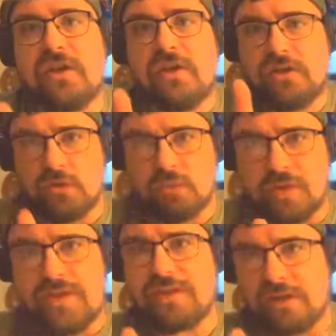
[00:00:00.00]
to
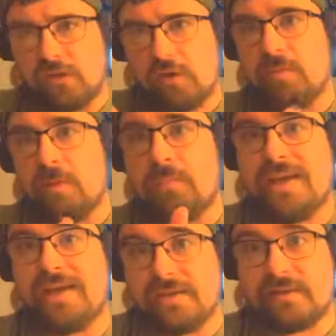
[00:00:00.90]
reach an incredible
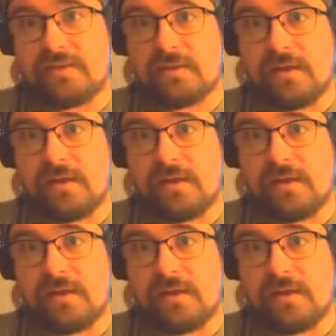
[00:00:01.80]
peace.